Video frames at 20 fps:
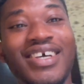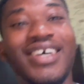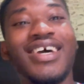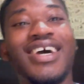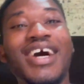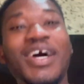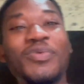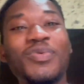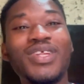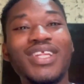
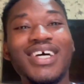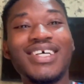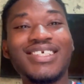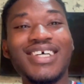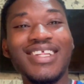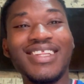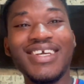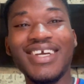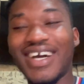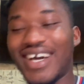And with that, I
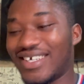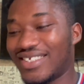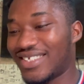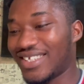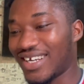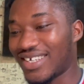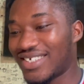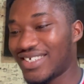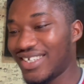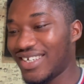think I
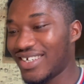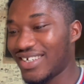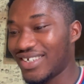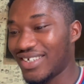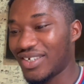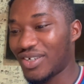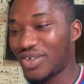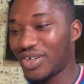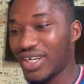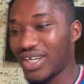succeeded
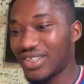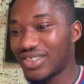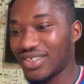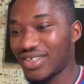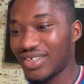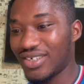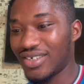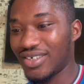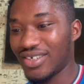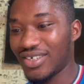in
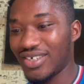creating